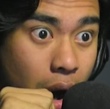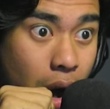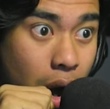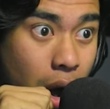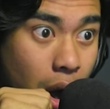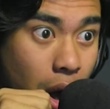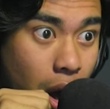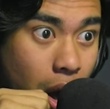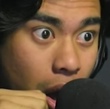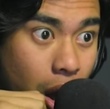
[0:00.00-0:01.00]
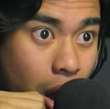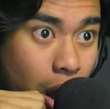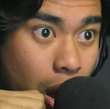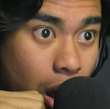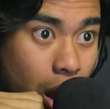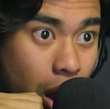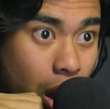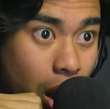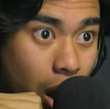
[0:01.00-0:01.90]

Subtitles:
No one is speaking in this clip.